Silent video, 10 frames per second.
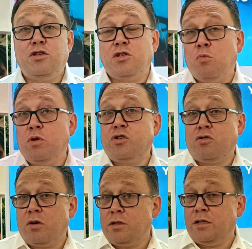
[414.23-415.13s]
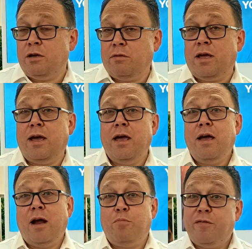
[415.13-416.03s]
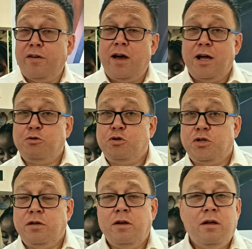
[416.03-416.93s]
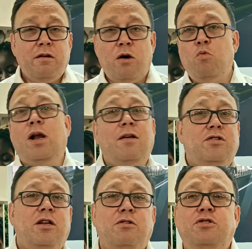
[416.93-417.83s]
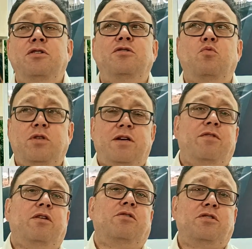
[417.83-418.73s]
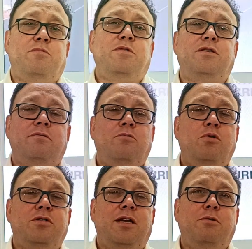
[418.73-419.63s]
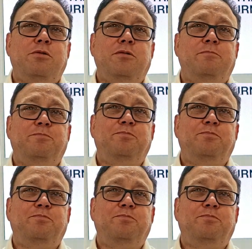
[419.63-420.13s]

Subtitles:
Some will struggle to do that and prefer hydrogen, and we'll have solutions whichever the customers want to use.